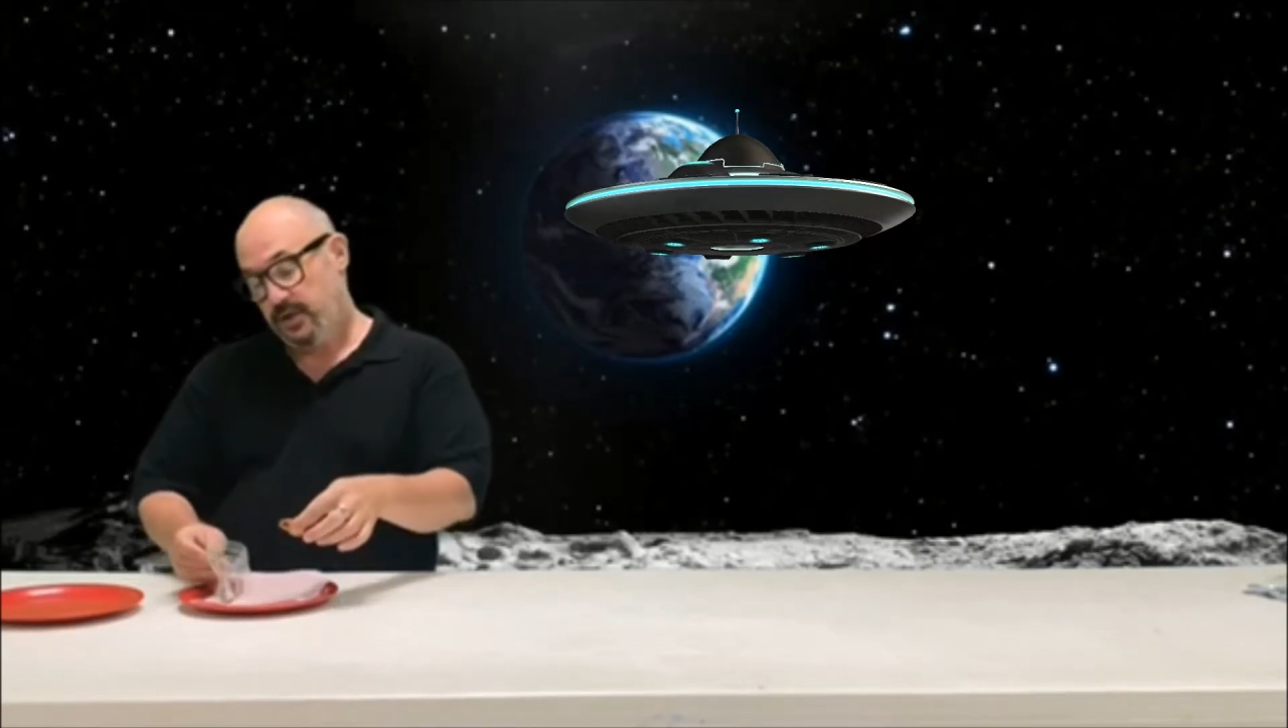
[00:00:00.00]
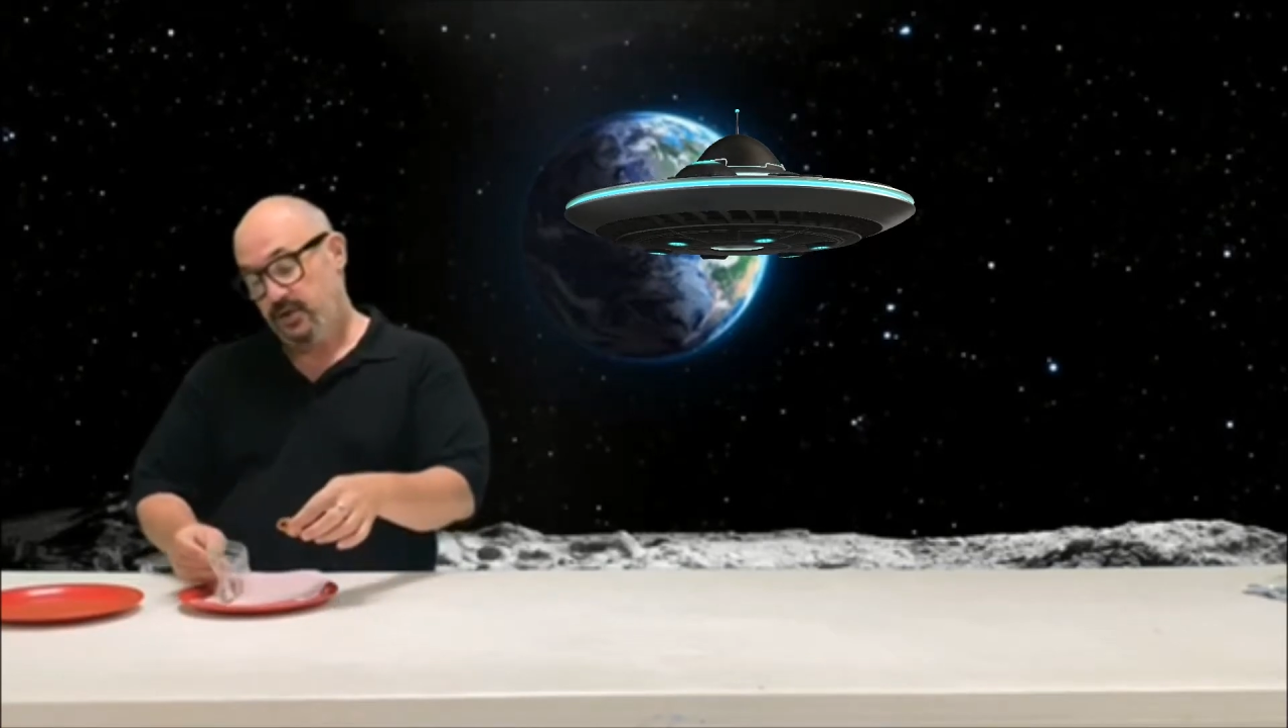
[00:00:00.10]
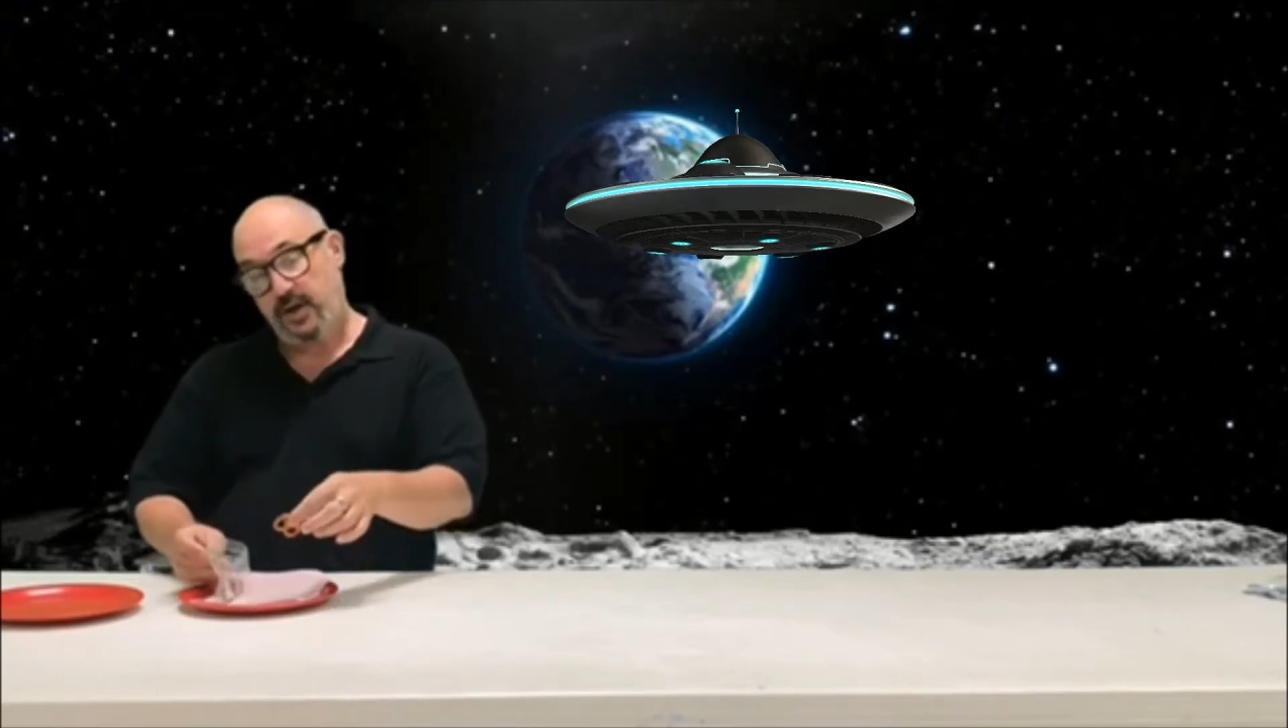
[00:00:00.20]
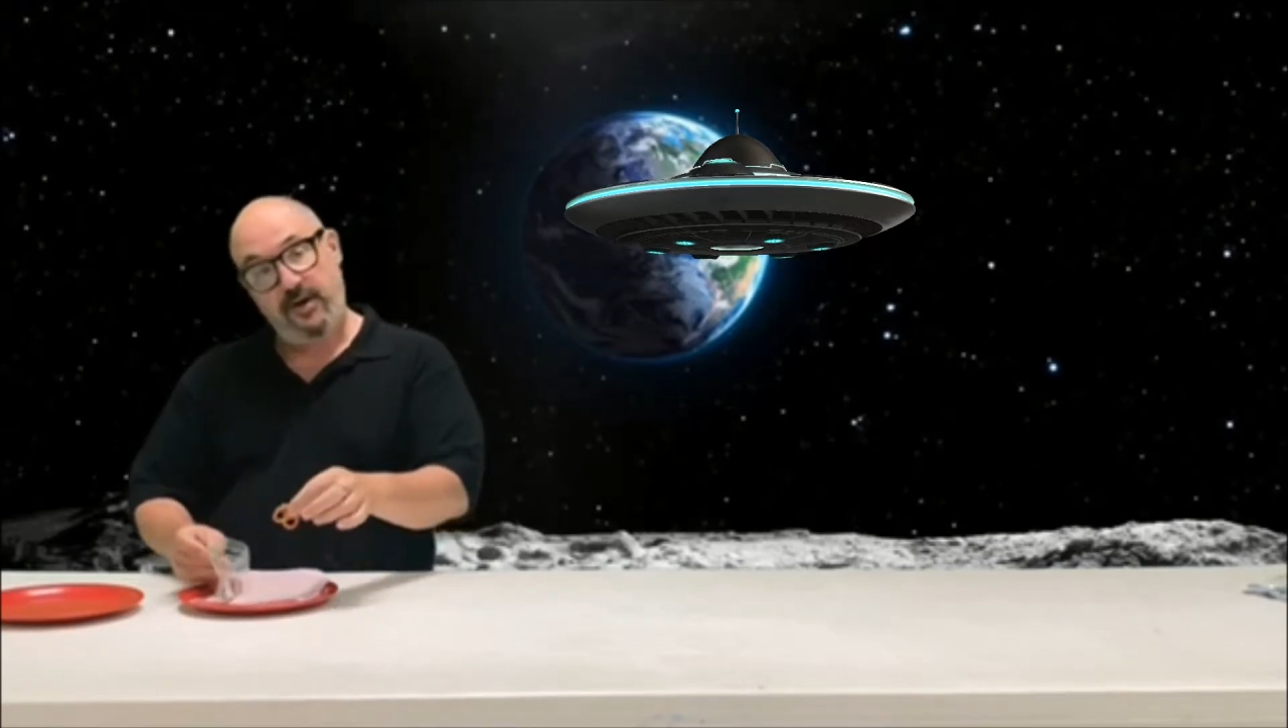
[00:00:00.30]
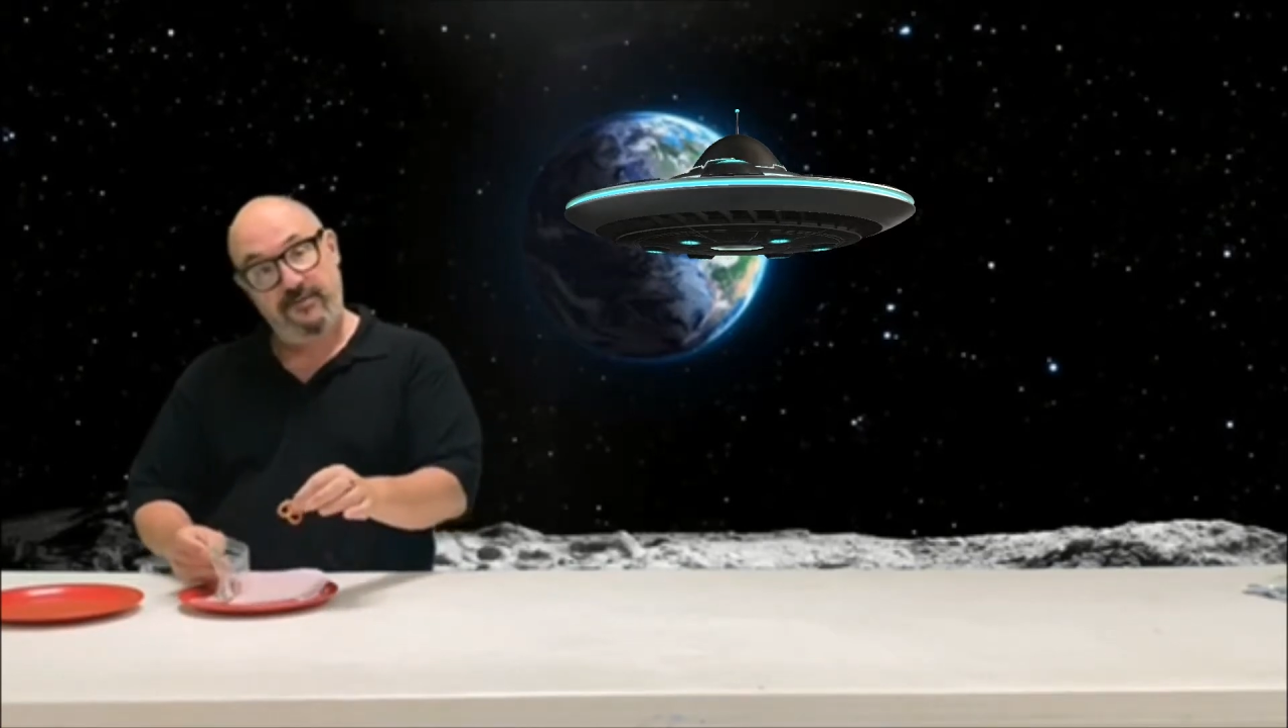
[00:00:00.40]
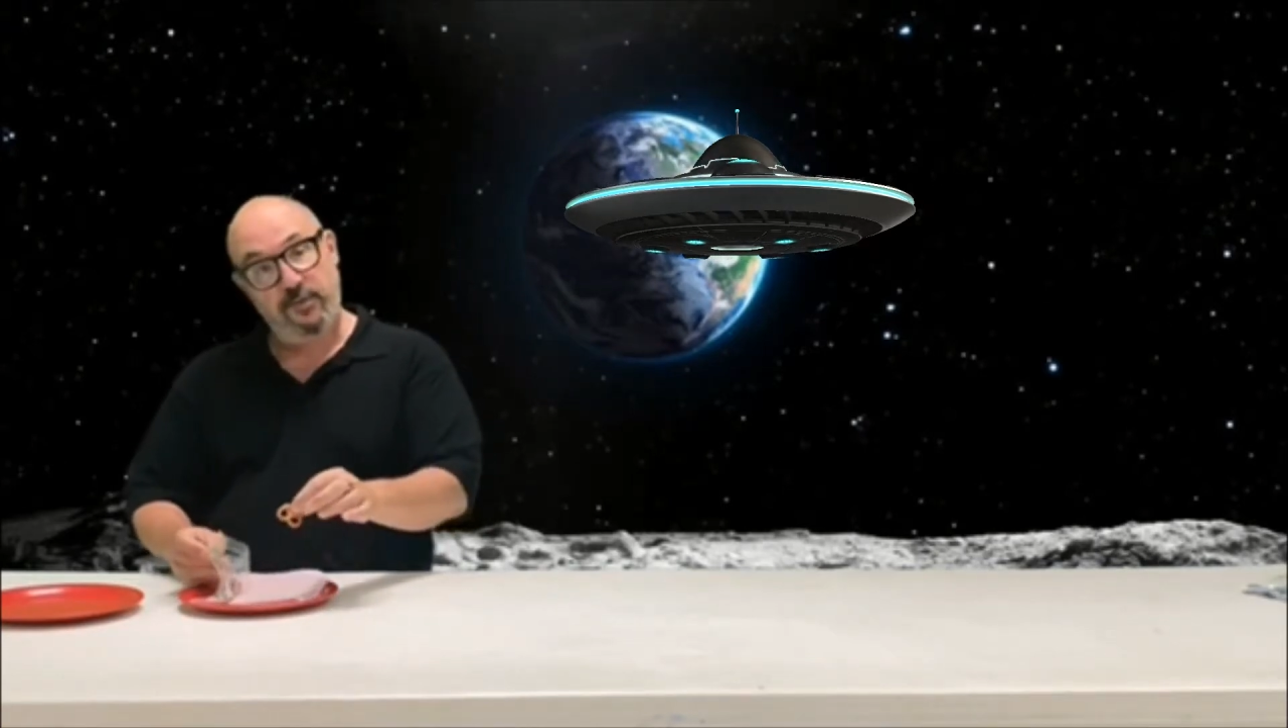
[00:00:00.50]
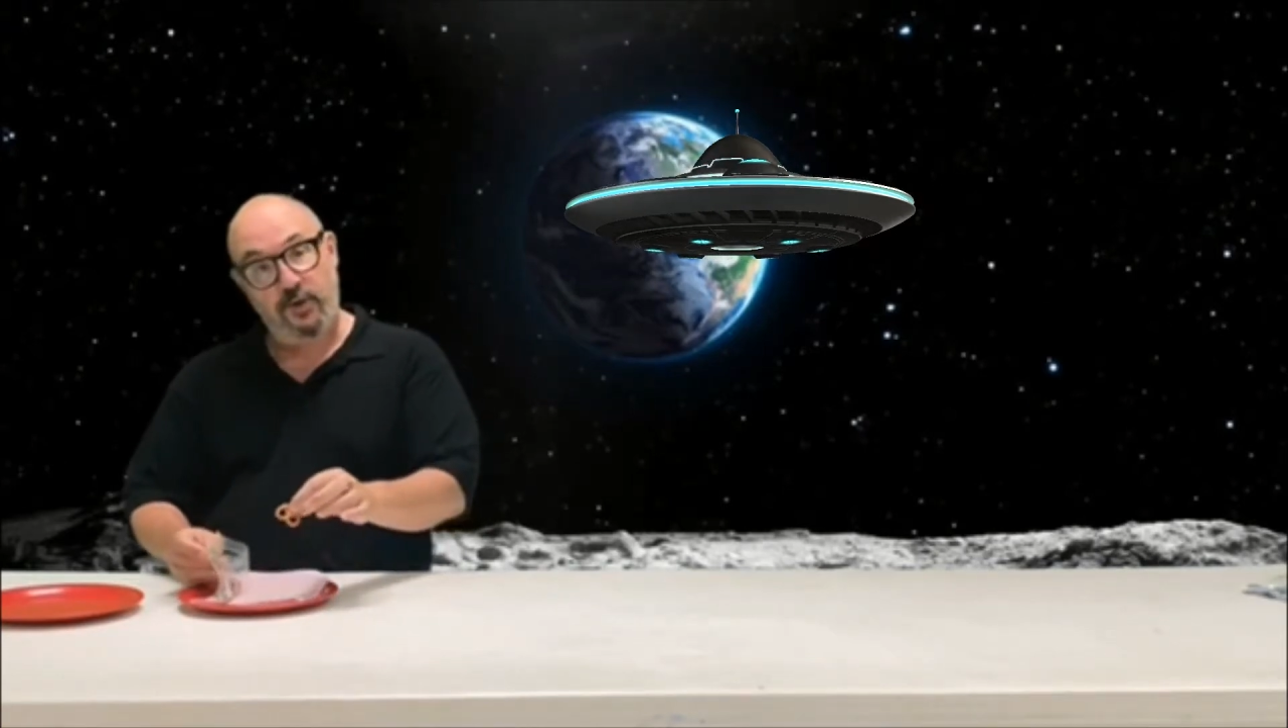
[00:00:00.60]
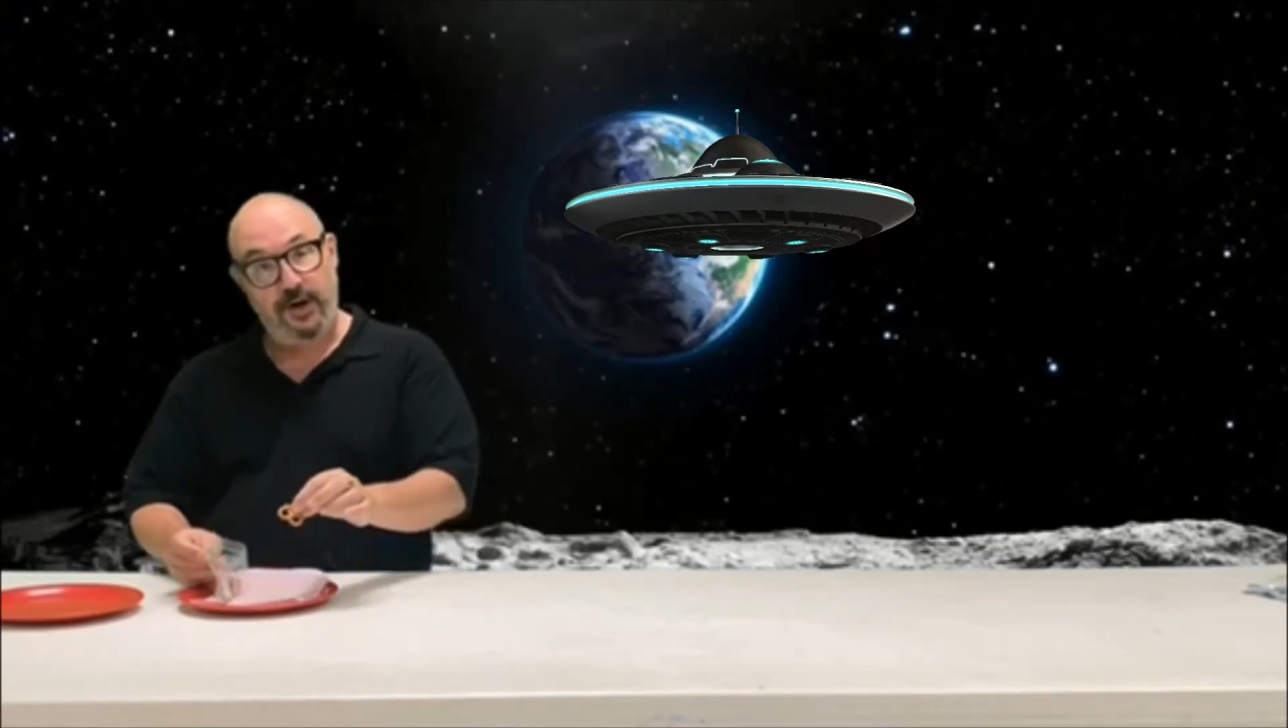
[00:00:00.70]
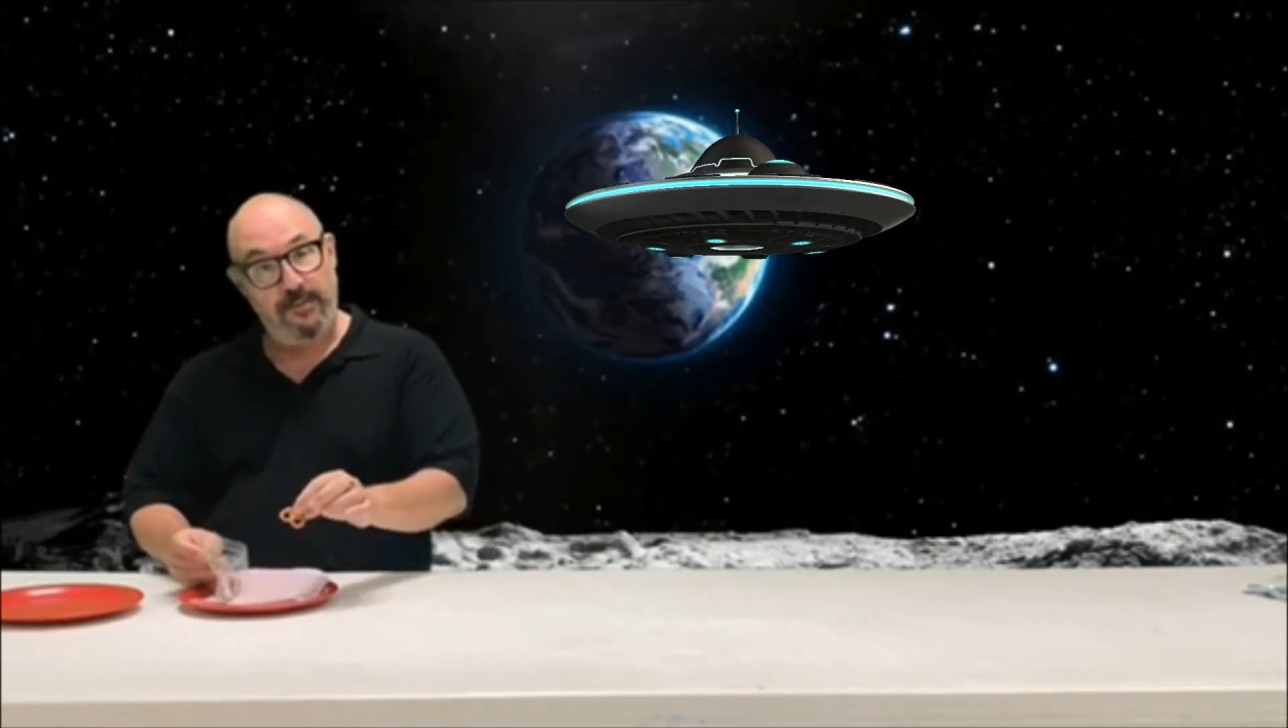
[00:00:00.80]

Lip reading: so I don't have to worry